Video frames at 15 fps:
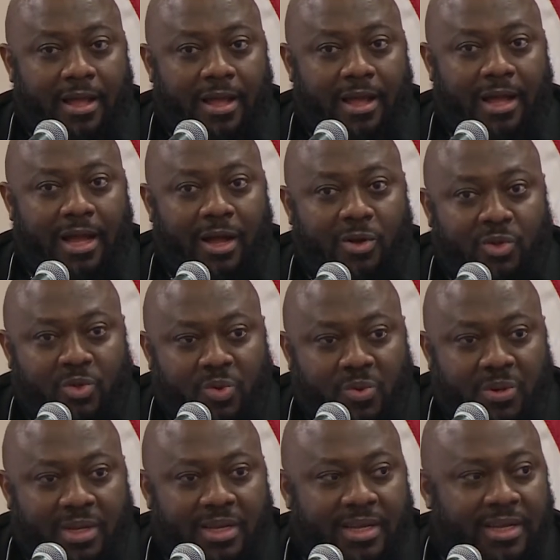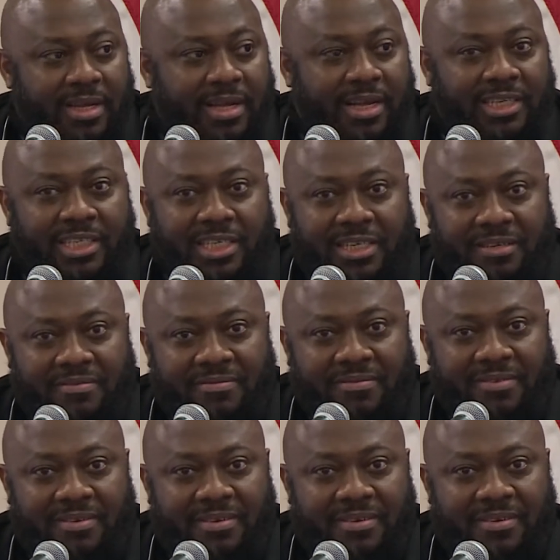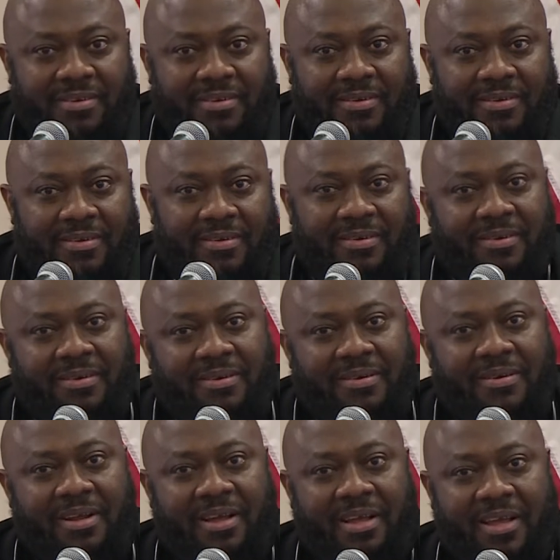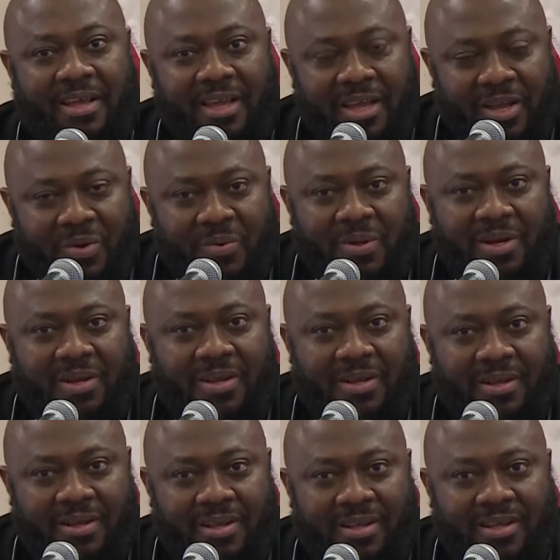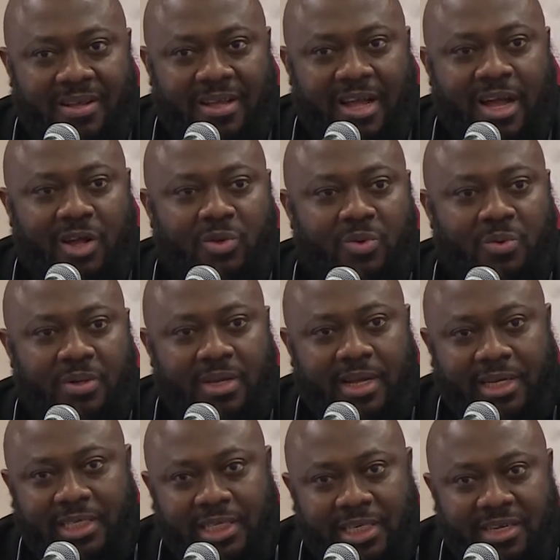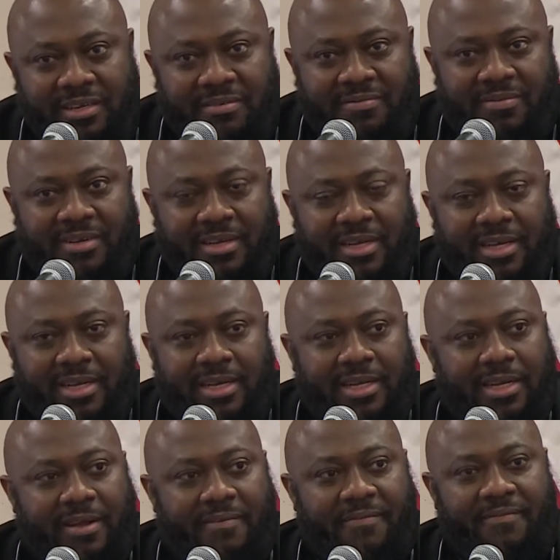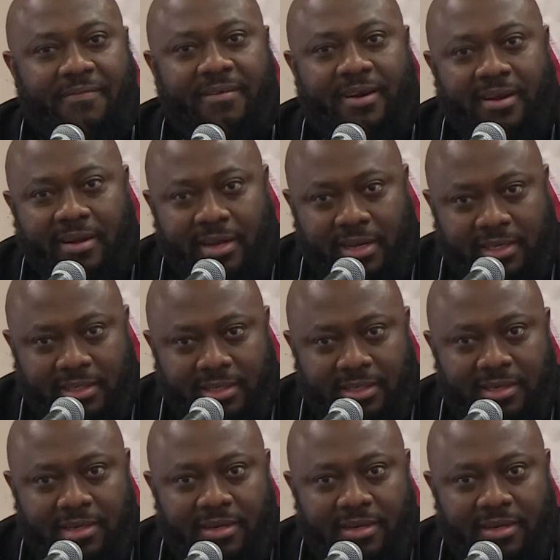how do we achieve that equity? How do we achieve that fairness